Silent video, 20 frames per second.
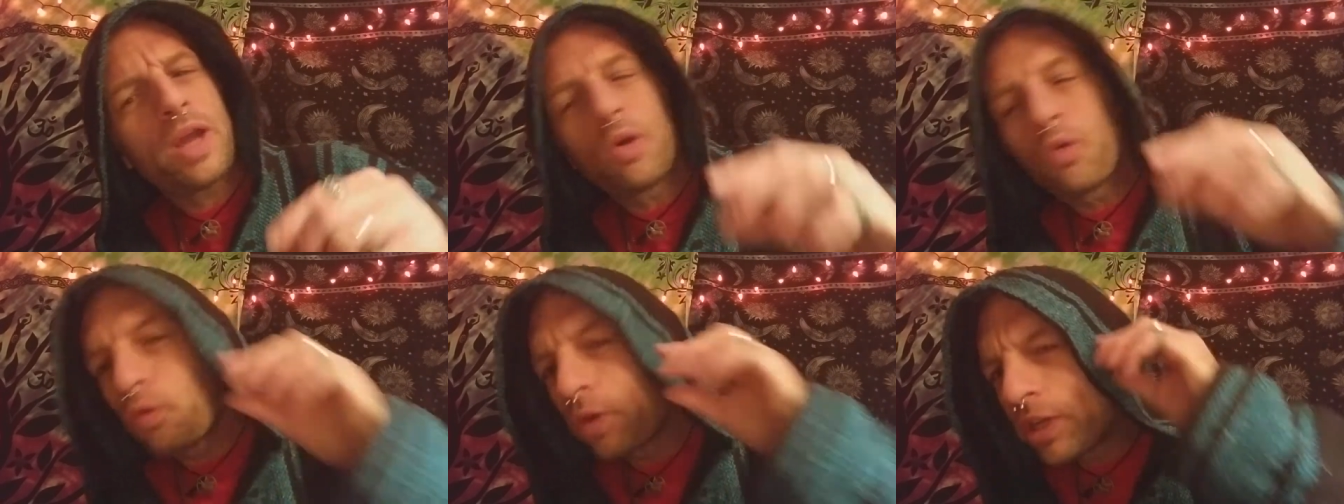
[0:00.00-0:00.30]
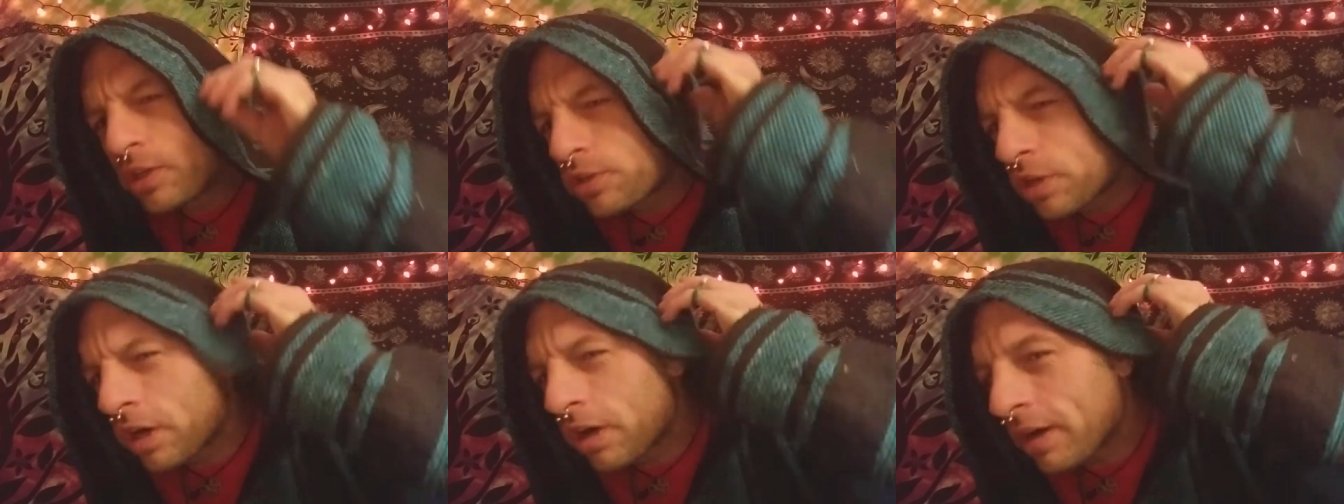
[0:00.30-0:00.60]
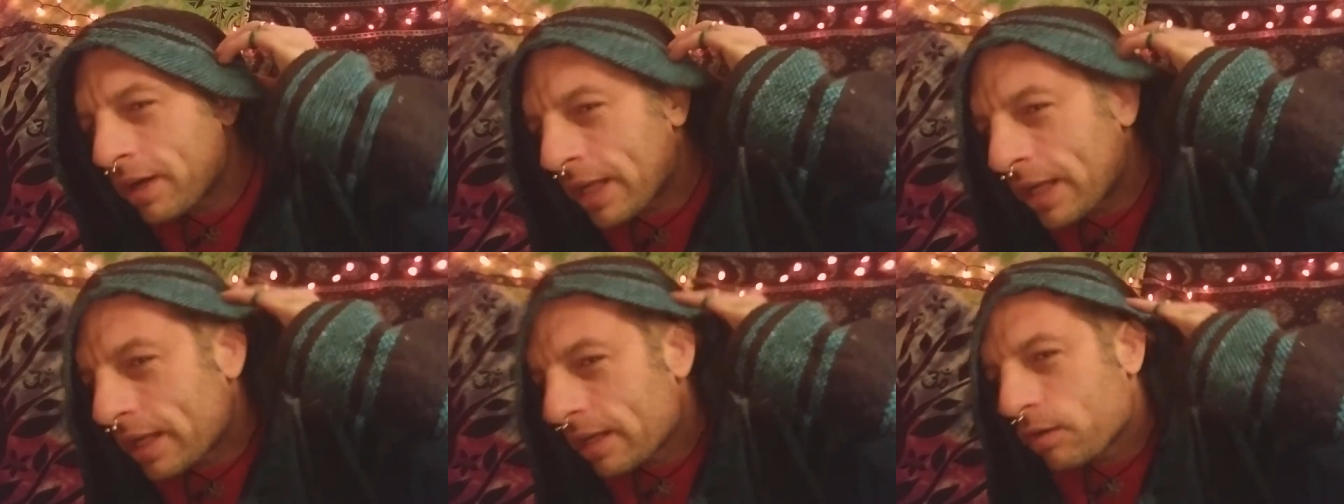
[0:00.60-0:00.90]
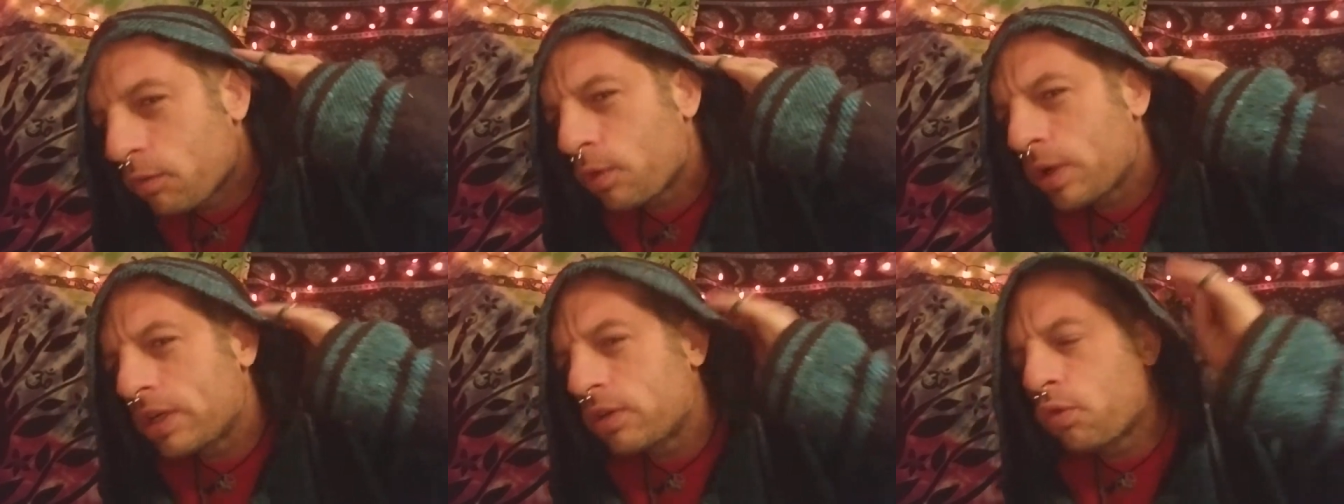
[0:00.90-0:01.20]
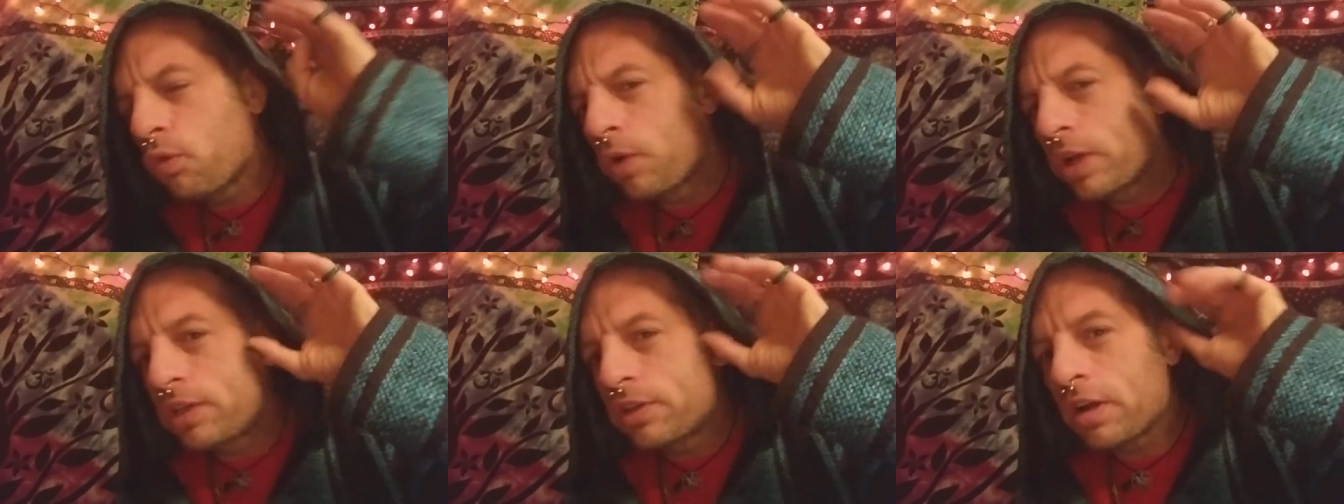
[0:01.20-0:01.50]
returning,
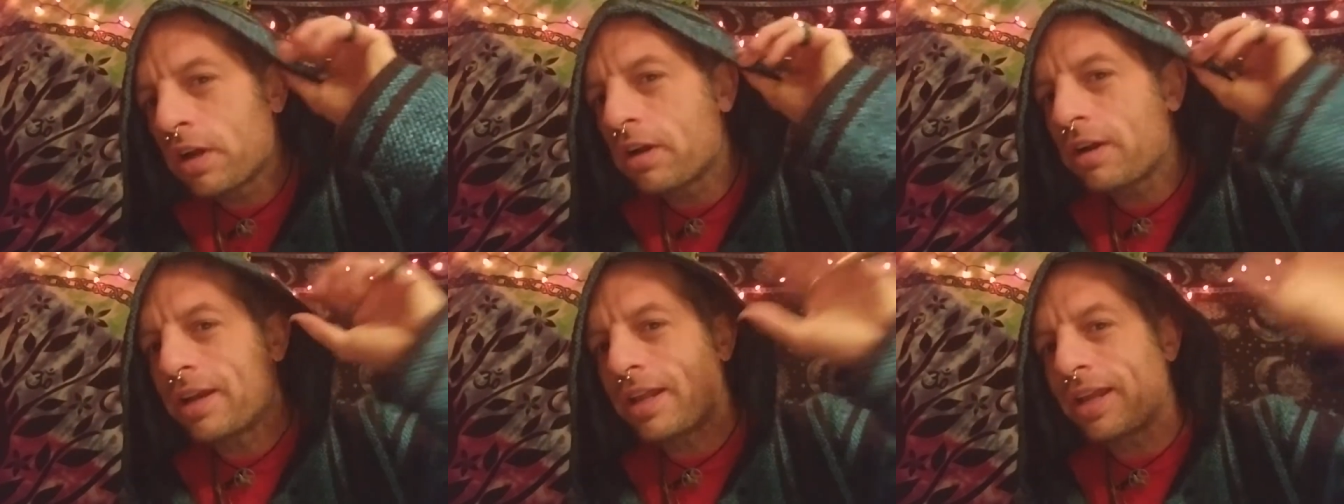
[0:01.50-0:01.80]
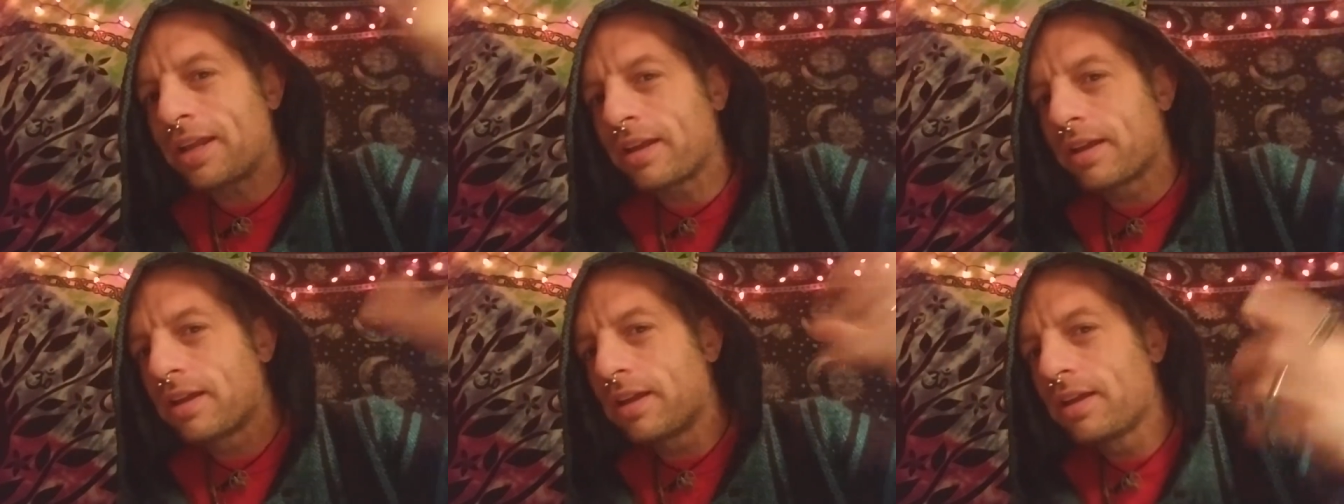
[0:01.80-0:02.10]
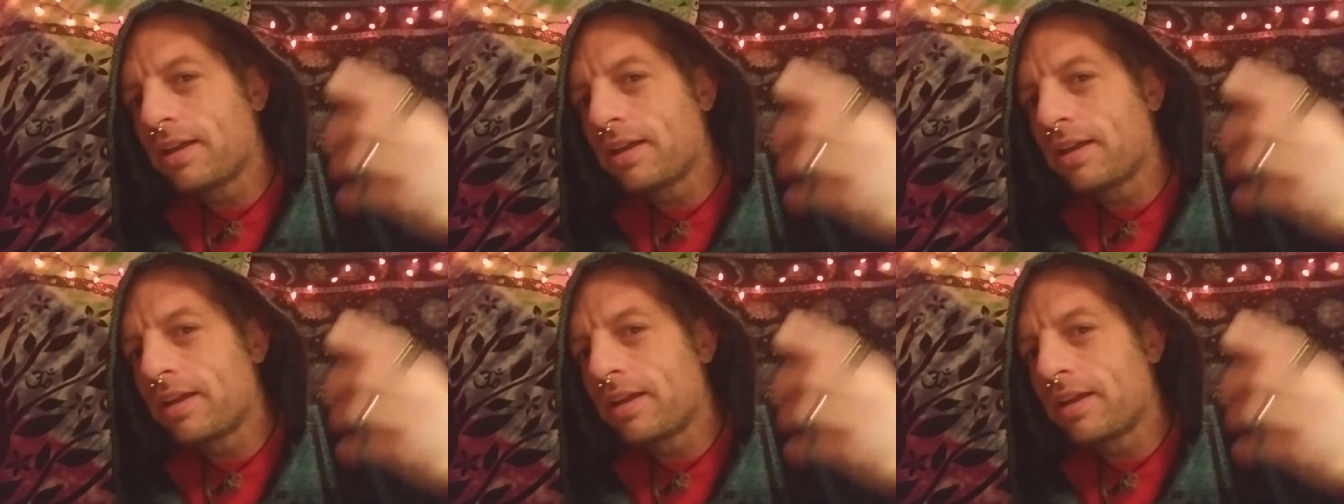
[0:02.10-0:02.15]
returning.